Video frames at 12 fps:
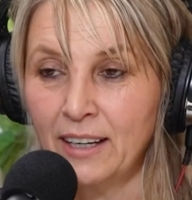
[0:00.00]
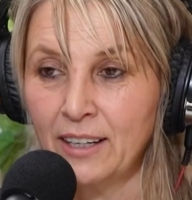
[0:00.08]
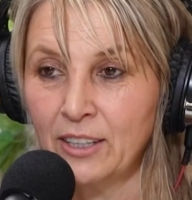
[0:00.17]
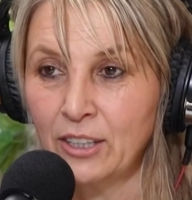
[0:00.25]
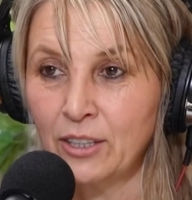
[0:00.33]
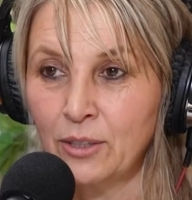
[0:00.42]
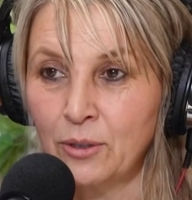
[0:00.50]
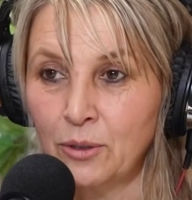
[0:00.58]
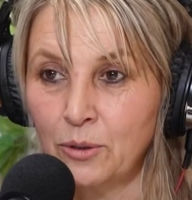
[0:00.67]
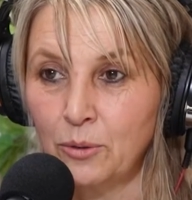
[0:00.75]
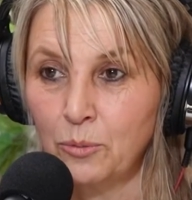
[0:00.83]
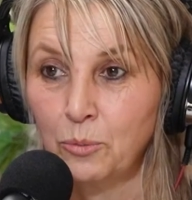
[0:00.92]

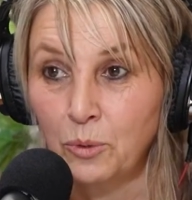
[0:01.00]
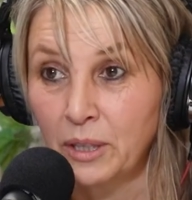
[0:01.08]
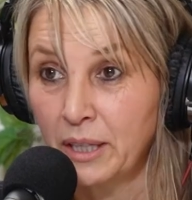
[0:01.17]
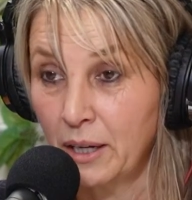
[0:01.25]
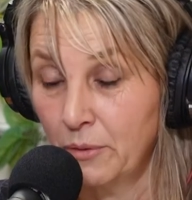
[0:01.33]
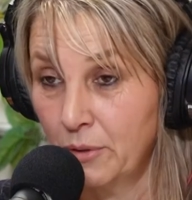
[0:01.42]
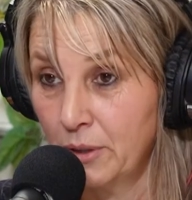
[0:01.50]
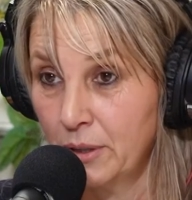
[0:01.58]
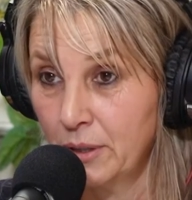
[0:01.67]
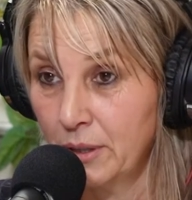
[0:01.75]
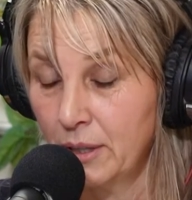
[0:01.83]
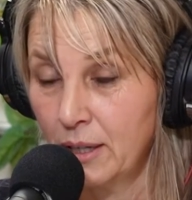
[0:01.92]
And
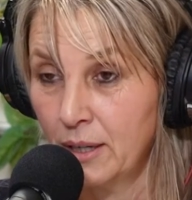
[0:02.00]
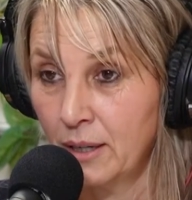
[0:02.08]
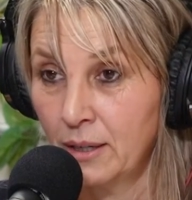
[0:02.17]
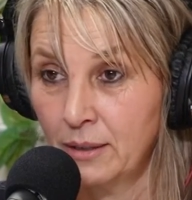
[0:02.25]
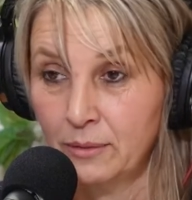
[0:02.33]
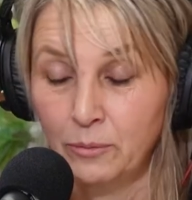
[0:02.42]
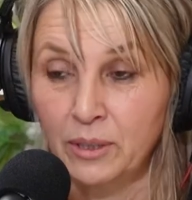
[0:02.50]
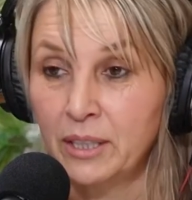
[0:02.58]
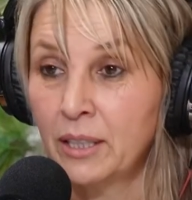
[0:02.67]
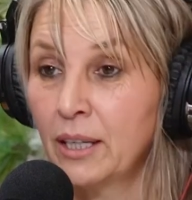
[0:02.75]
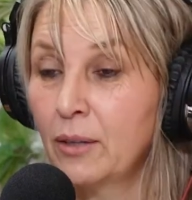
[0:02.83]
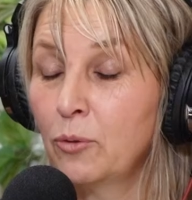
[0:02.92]
whatever,
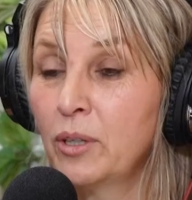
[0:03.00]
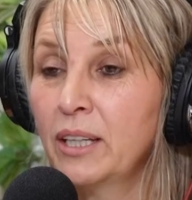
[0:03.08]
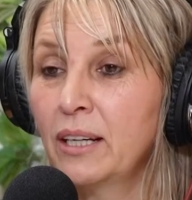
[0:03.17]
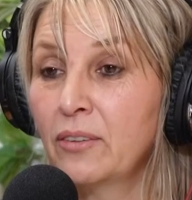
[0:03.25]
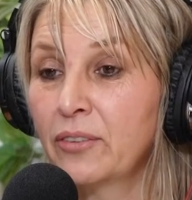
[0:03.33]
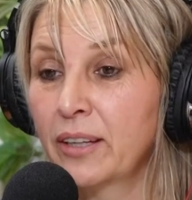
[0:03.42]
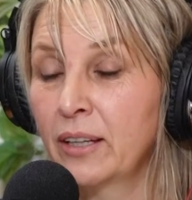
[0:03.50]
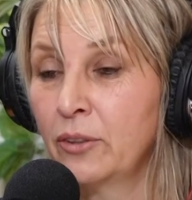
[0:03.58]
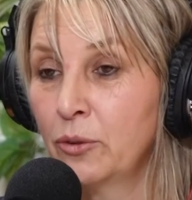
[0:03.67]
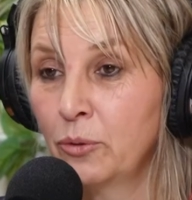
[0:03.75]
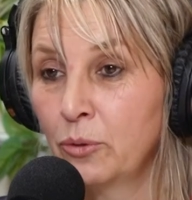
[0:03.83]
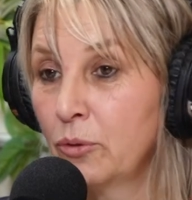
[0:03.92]
what else can
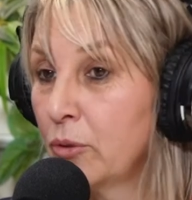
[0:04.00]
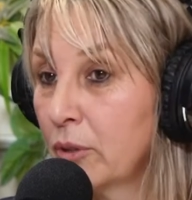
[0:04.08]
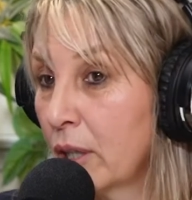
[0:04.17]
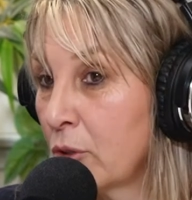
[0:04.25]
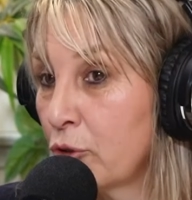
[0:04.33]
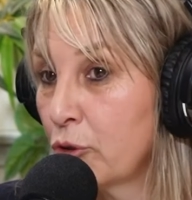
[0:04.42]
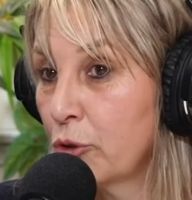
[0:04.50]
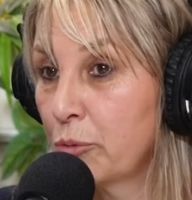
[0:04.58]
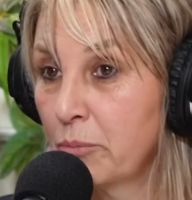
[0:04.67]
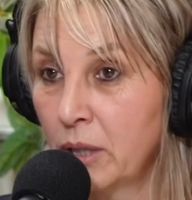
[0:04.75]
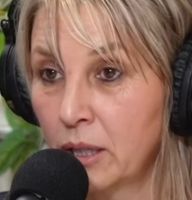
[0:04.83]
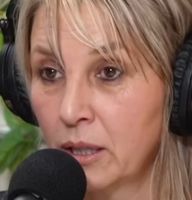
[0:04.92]

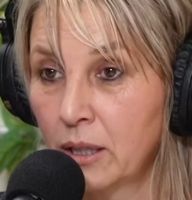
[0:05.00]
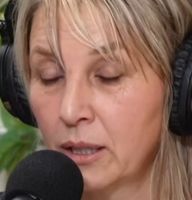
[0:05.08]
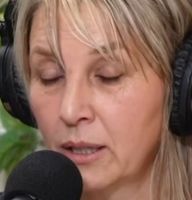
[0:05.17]
shoot me.